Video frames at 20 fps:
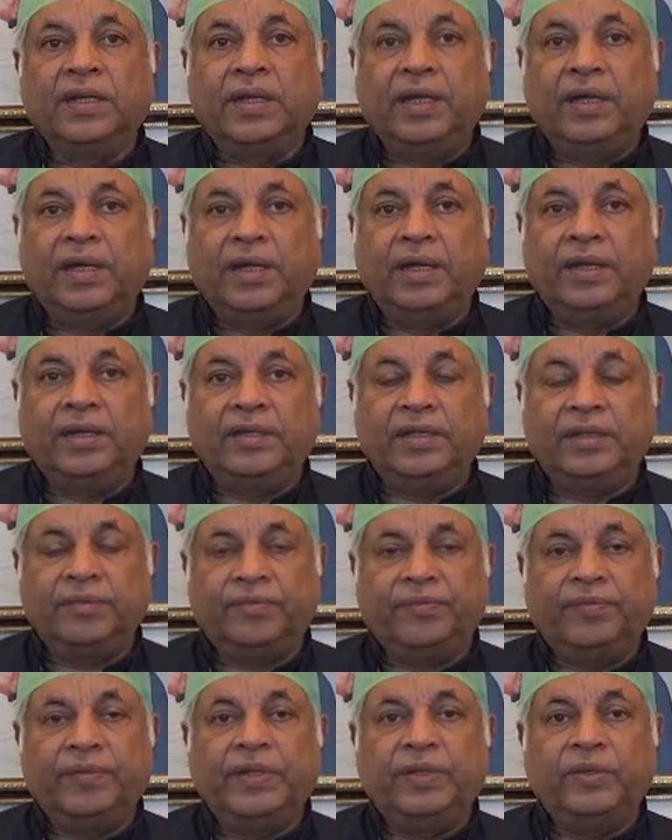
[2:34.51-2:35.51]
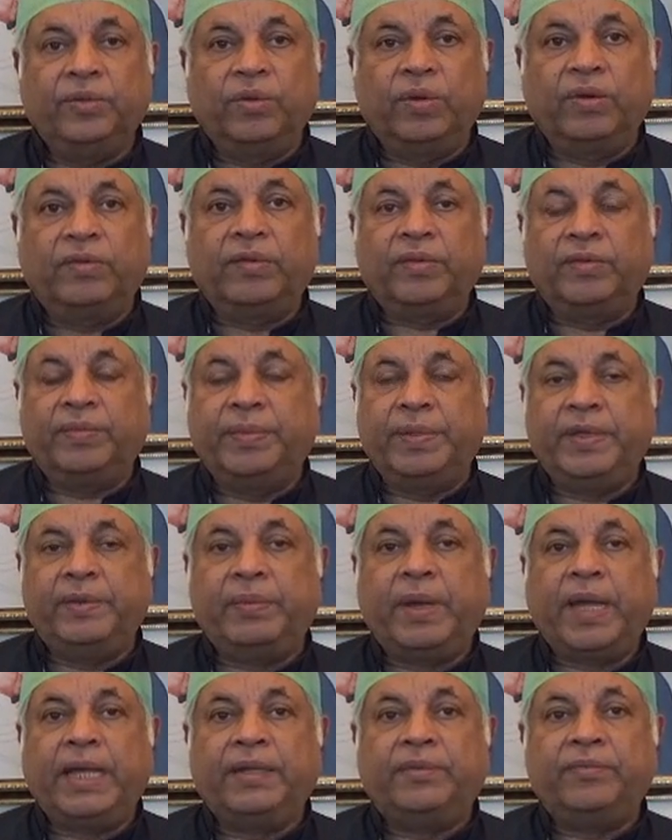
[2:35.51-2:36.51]
if we know our
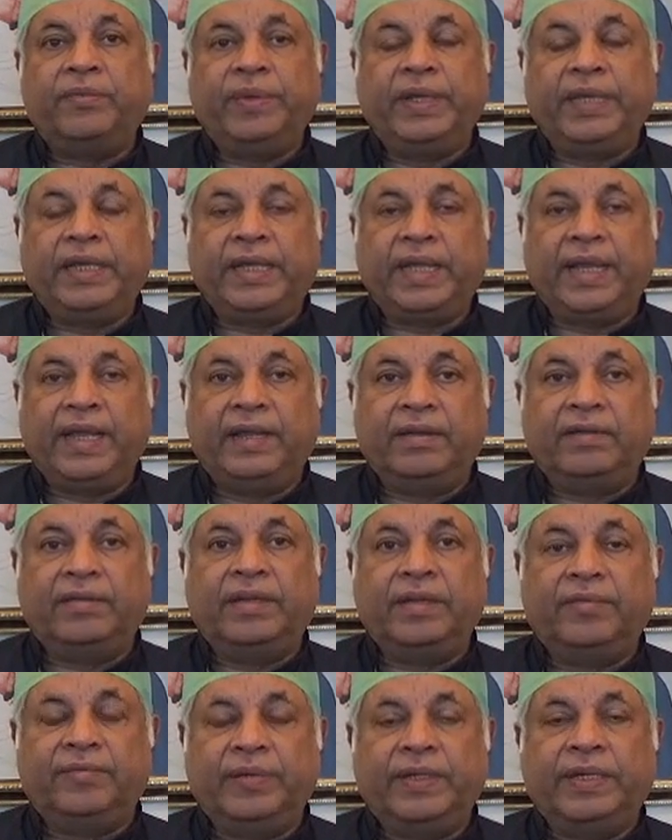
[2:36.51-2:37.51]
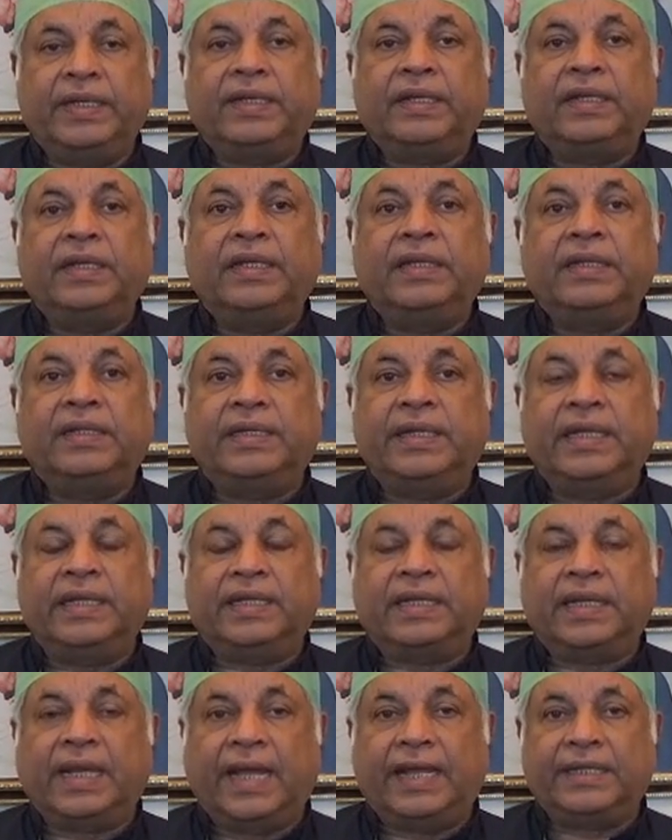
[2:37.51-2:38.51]
BMI, we can definitely
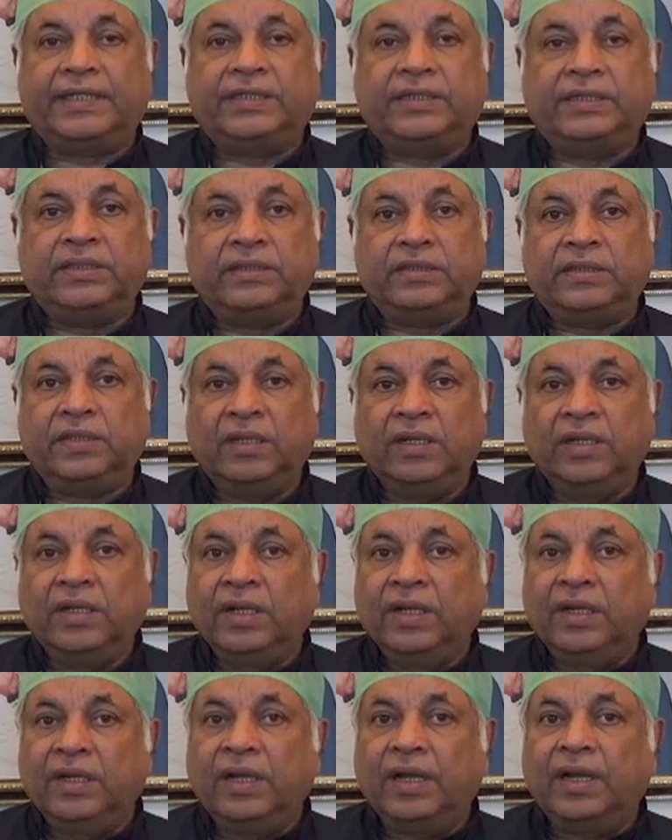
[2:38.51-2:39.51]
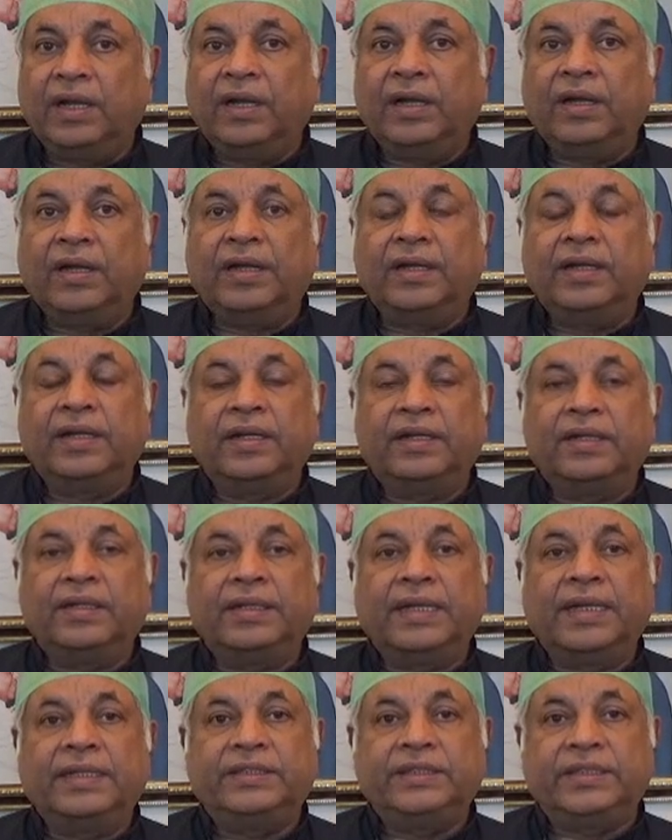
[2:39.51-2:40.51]
take actions
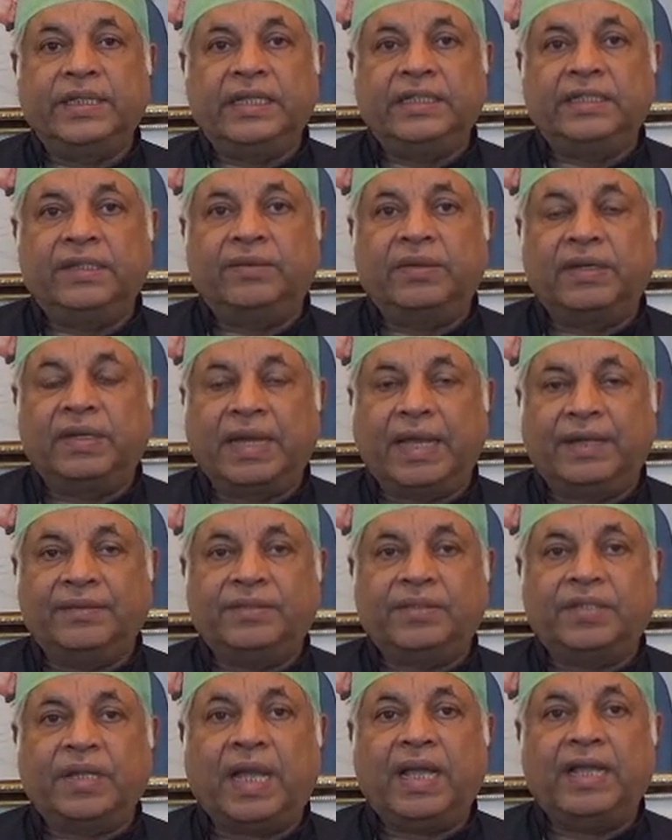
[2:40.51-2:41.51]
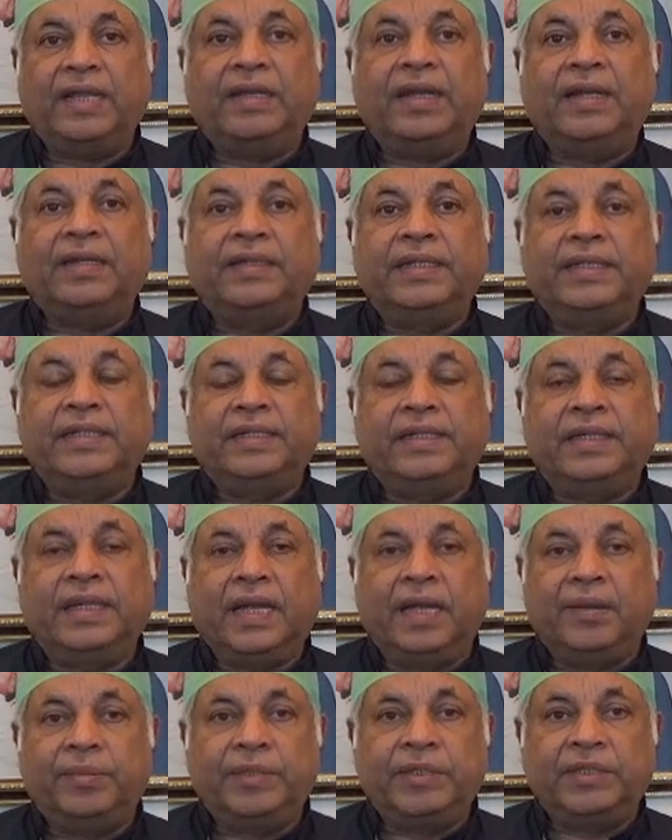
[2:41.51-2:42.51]
and change our lifestyle and eating
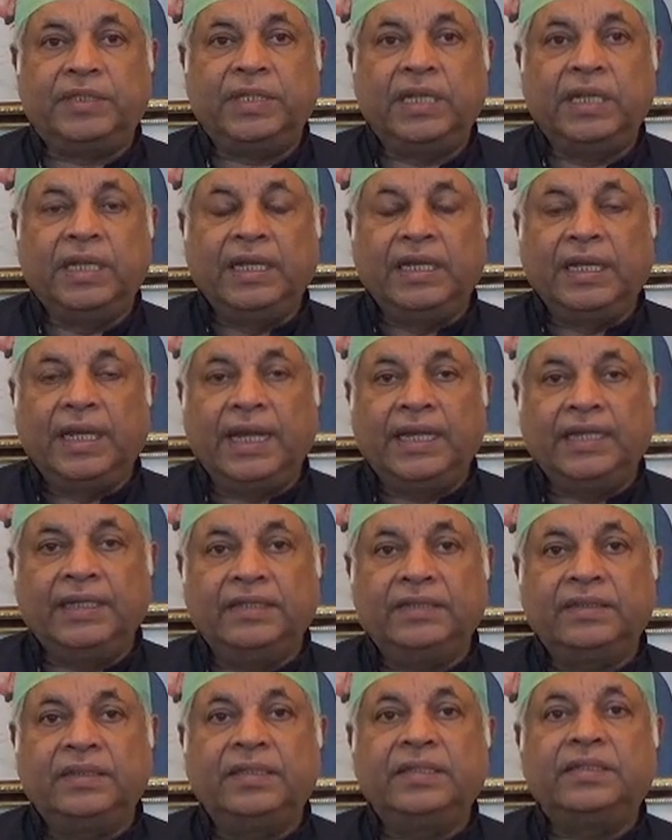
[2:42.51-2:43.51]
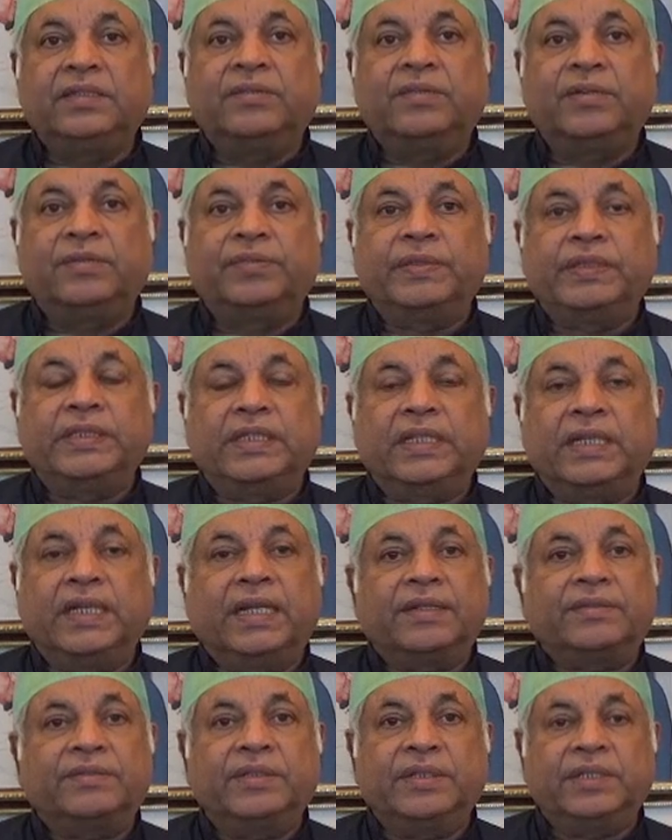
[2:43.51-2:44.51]
habits and increase our physical
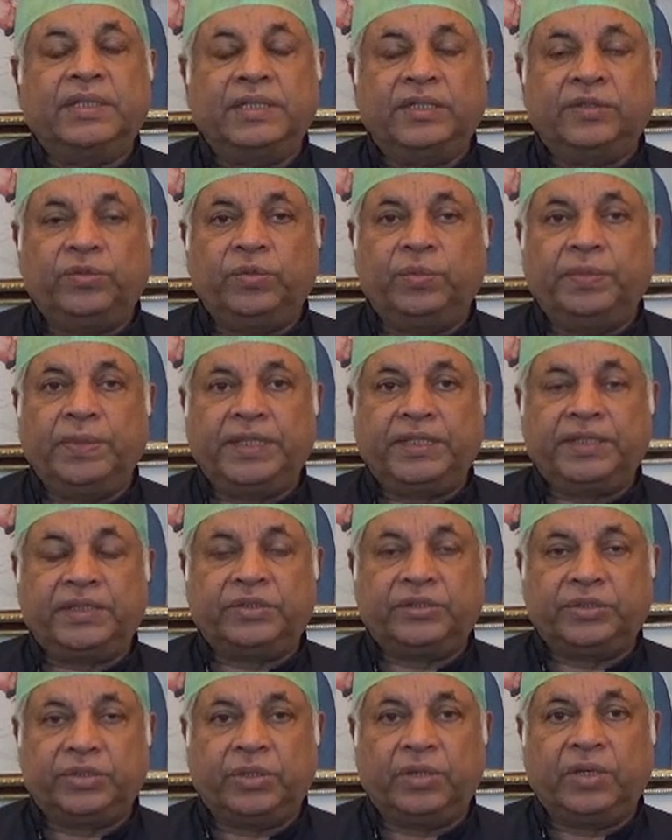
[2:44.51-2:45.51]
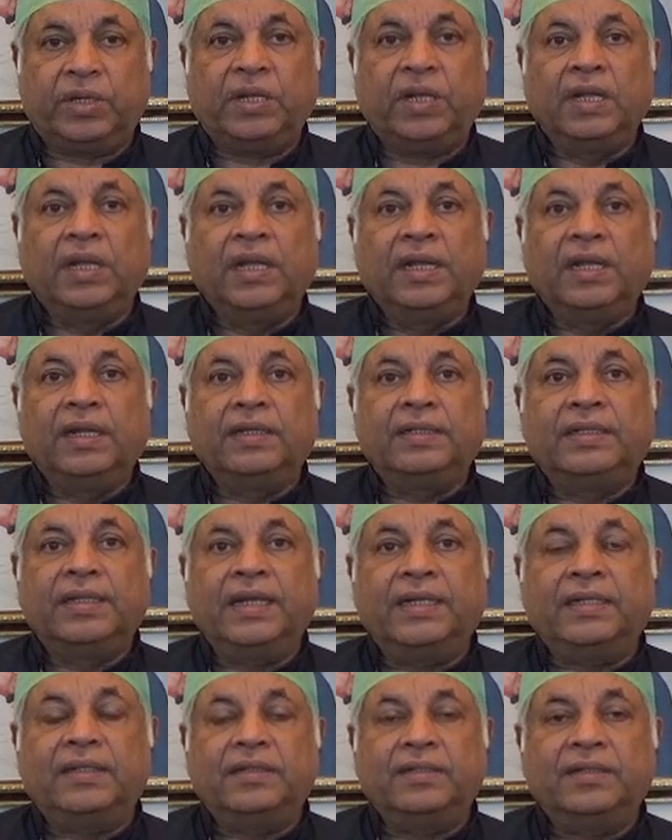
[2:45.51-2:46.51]
activity to make sure
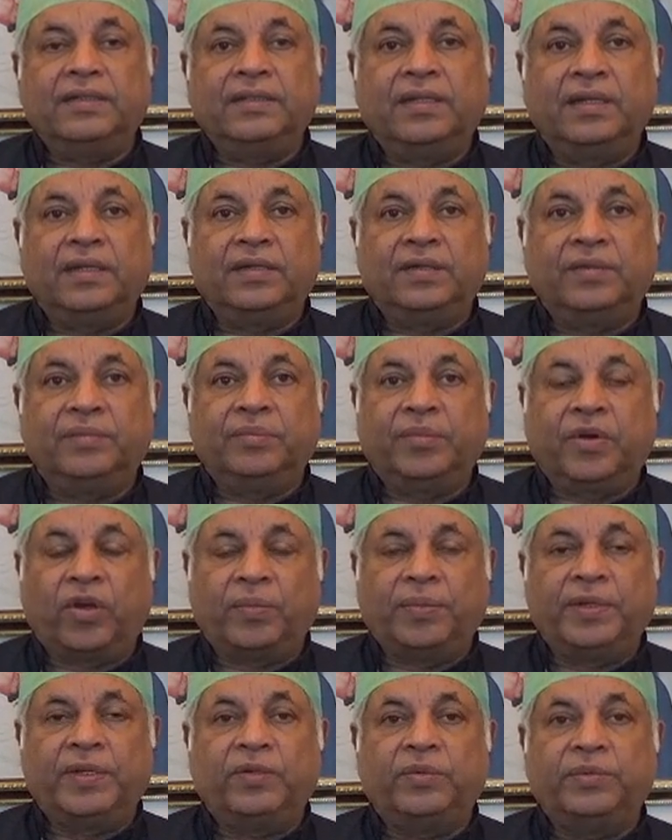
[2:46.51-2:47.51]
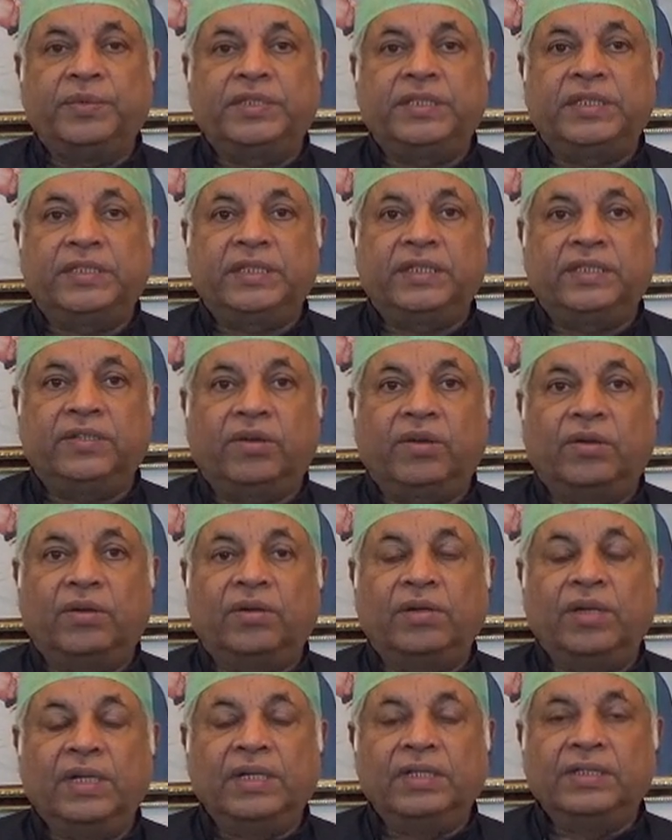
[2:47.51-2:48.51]
that the morbid obesity
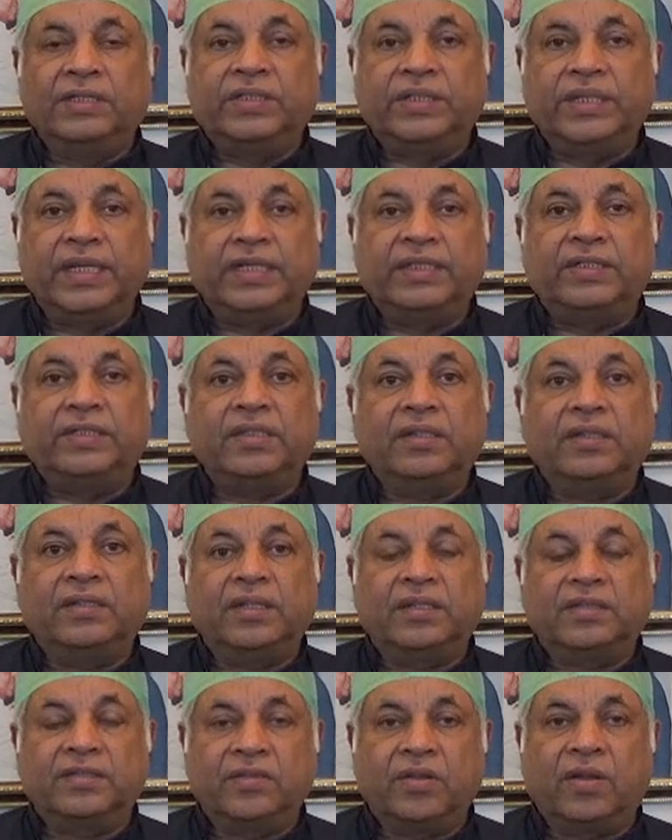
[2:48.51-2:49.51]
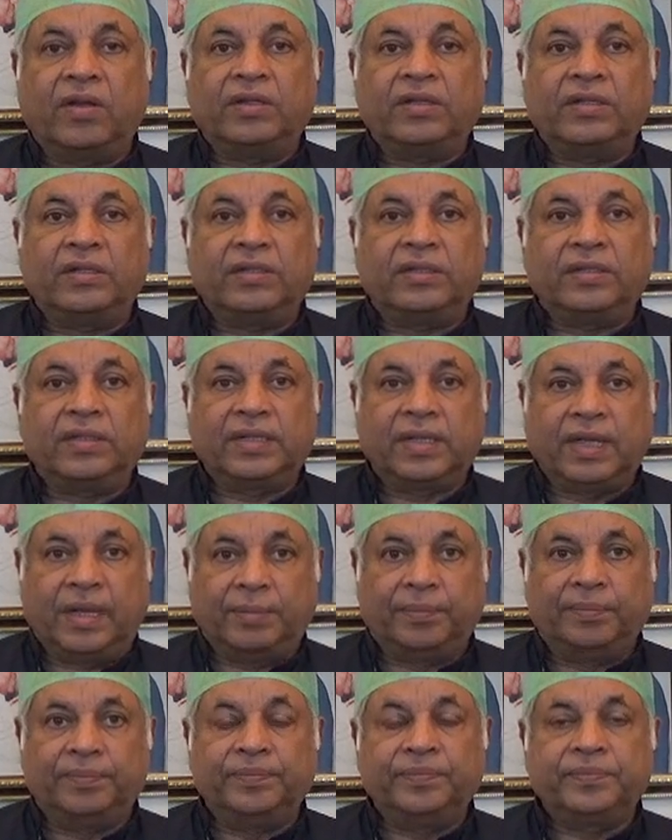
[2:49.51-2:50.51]
or stage does not
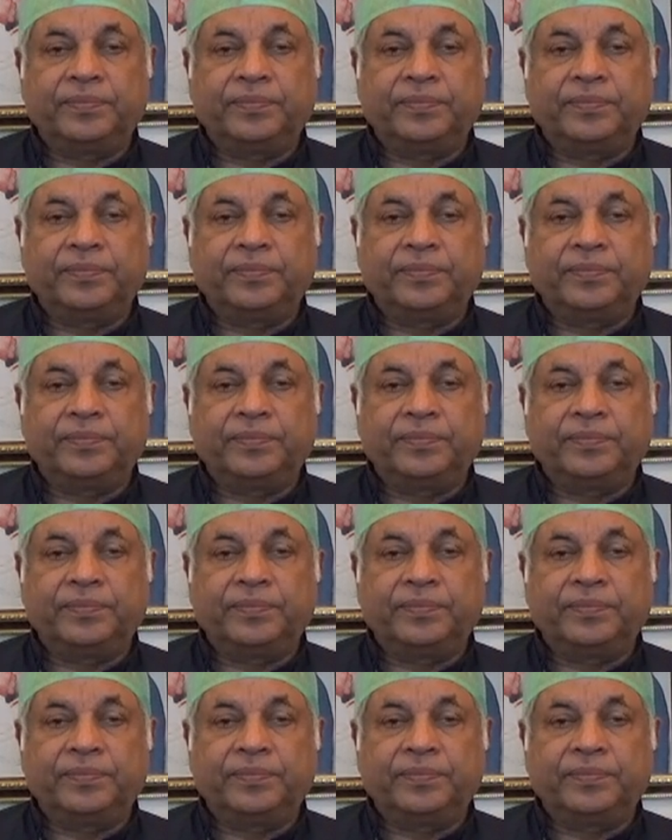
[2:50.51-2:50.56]
come.